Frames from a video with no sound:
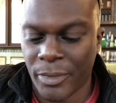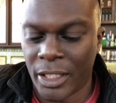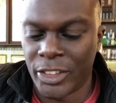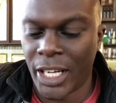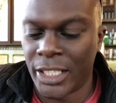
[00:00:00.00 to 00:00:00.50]

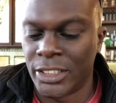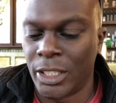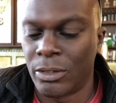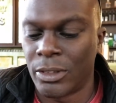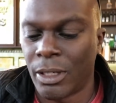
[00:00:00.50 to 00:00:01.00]
You guys
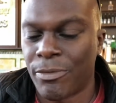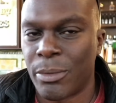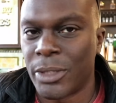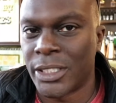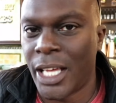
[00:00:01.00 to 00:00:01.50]
know I'm
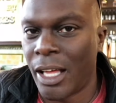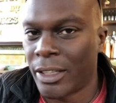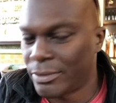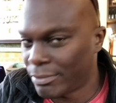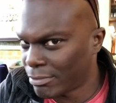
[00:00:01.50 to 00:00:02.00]
from the South.
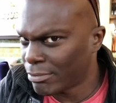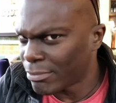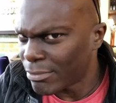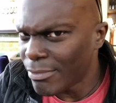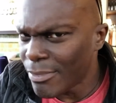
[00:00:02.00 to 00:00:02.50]

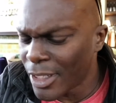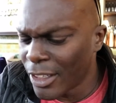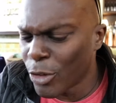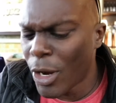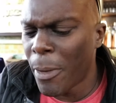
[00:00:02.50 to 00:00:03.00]

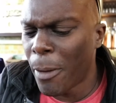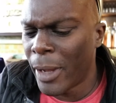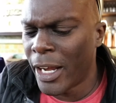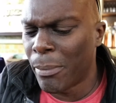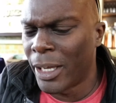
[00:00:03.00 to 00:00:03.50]
Grandma
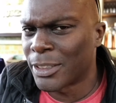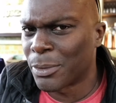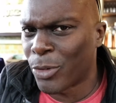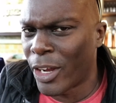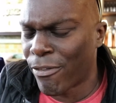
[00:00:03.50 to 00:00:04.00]
Betty made some
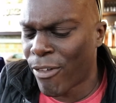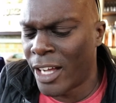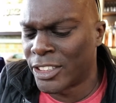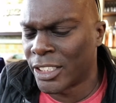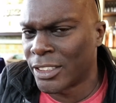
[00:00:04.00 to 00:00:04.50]
great
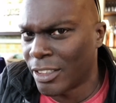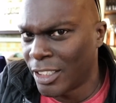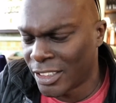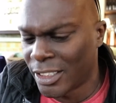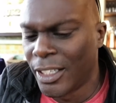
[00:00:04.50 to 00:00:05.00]
fried chicken, so
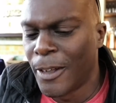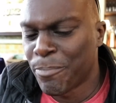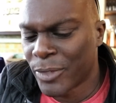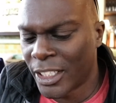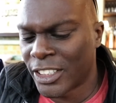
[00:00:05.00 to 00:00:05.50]
let's
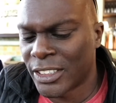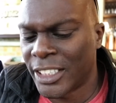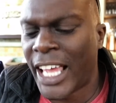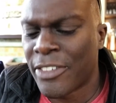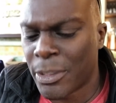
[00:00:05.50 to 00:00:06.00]
let's
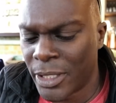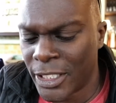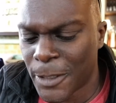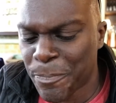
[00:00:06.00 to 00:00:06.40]
let's have some of this.